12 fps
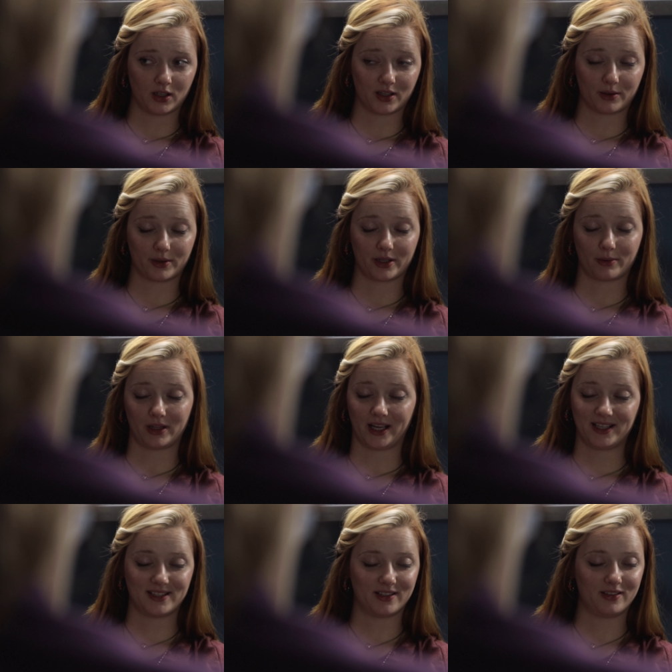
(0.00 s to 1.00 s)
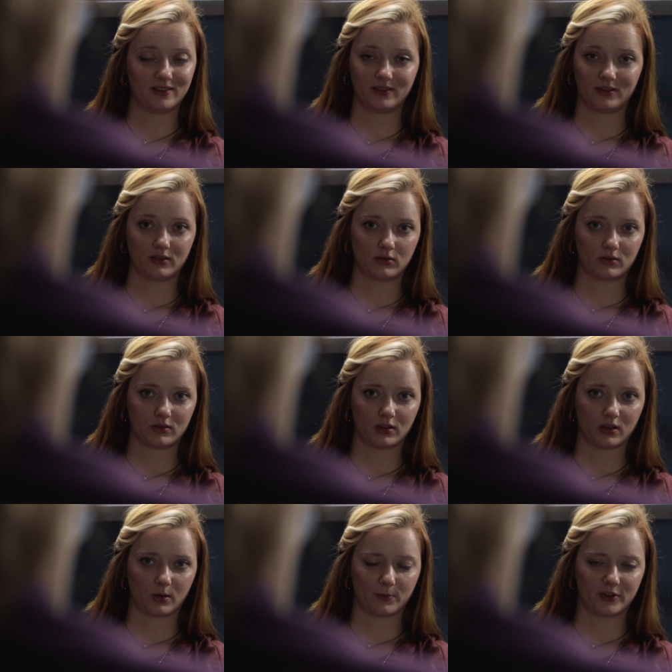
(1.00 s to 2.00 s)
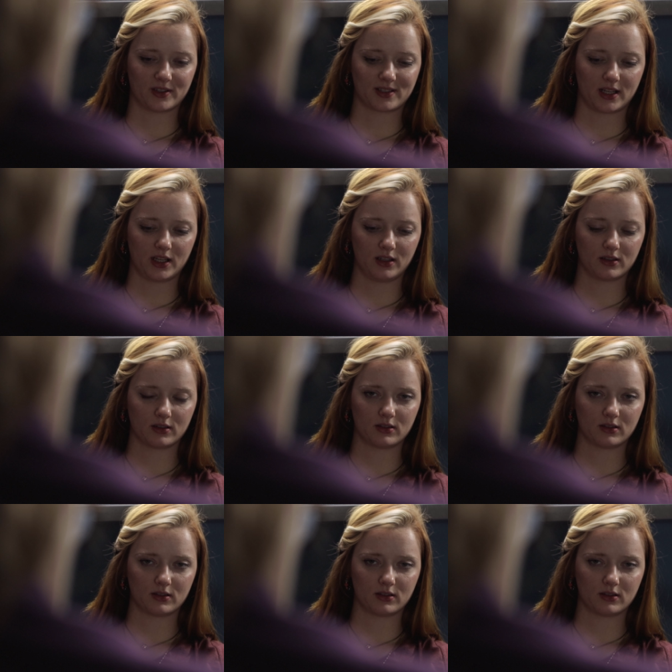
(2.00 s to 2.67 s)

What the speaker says: Oh, they're related, obviously.